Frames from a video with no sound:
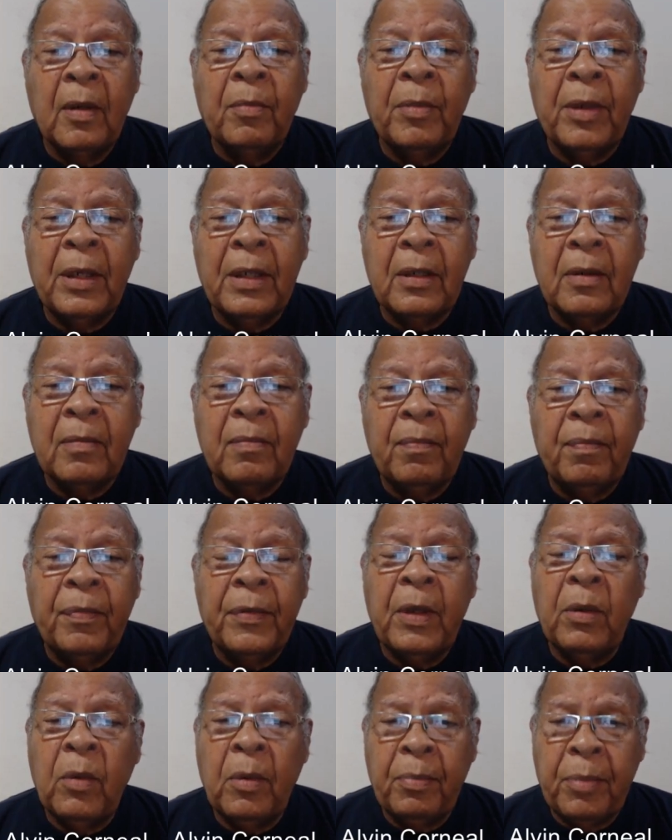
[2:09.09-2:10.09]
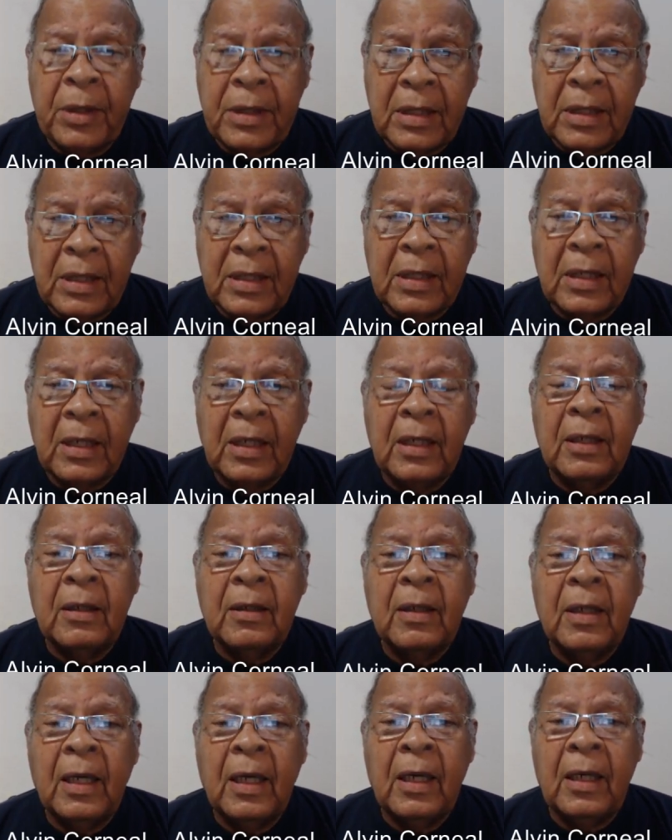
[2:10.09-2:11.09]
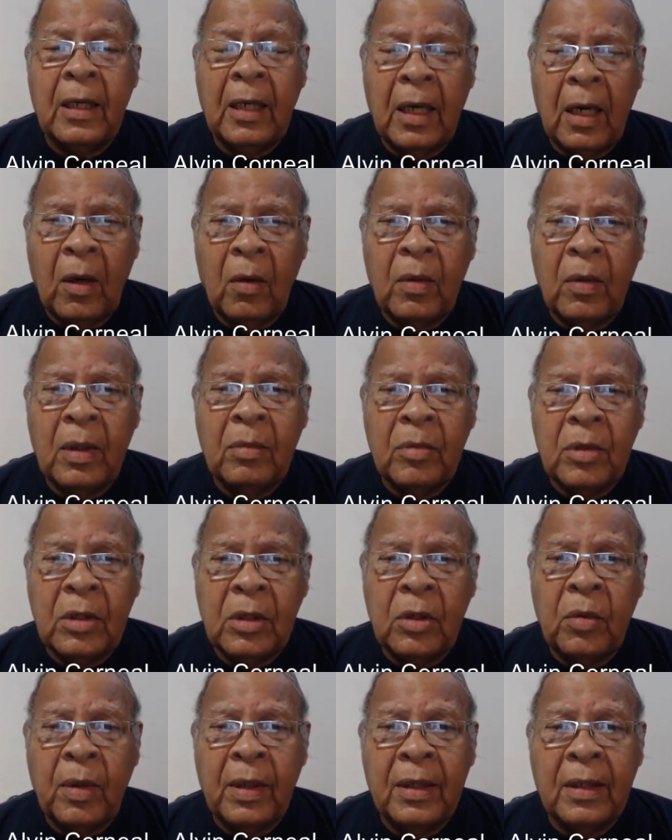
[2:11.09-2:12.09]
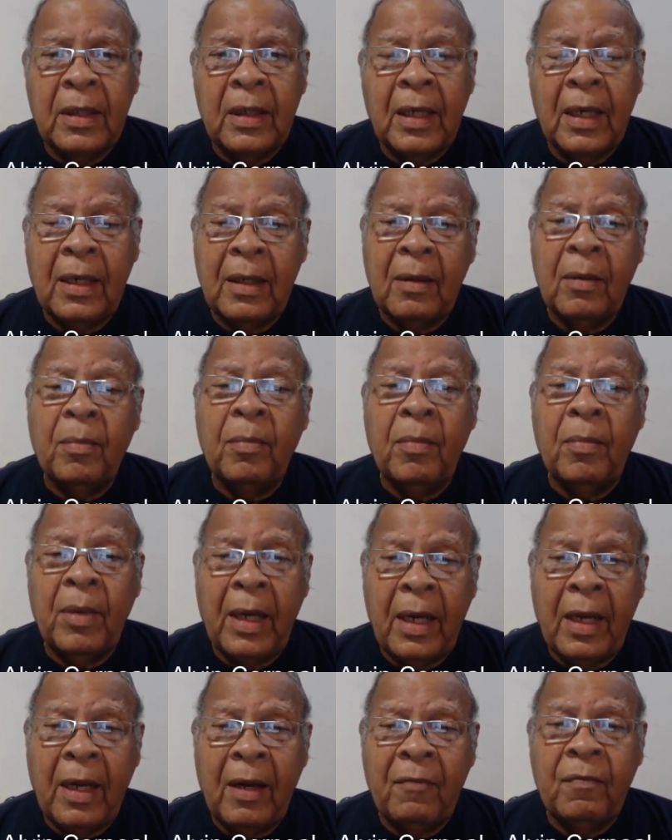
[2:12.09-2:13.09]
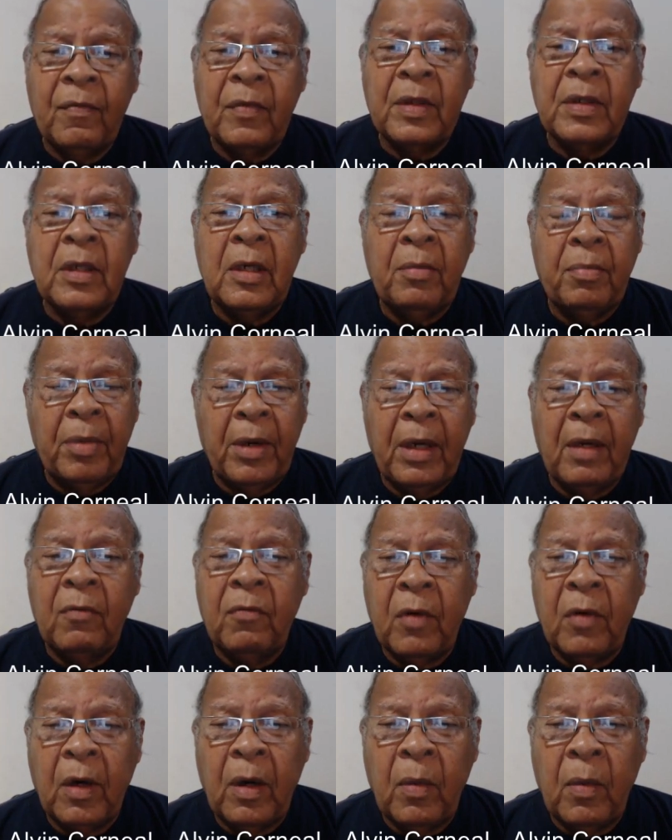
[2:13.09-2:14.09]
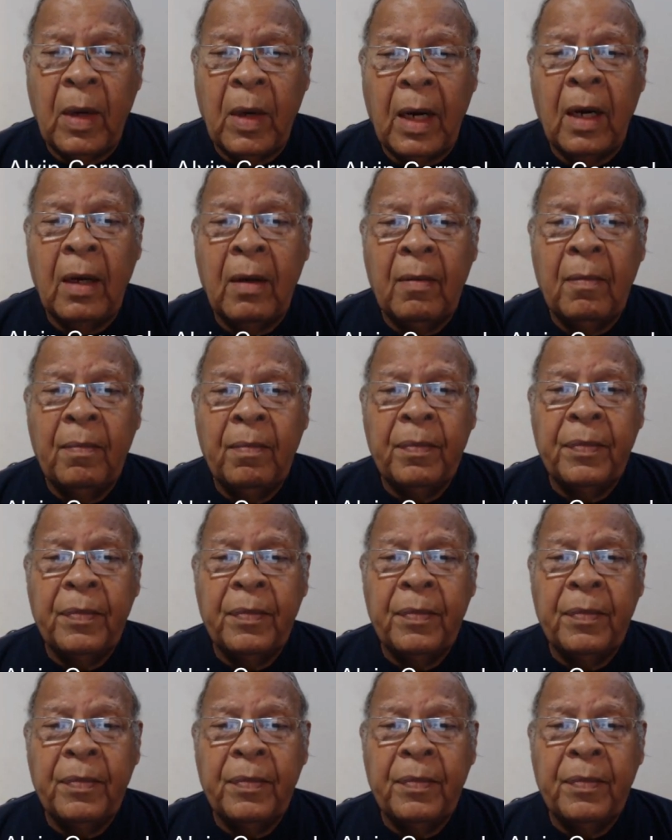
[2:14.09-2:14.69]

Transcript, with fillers: But they were persistent and they allowed him to do it. And uh, by heavens, he played very well.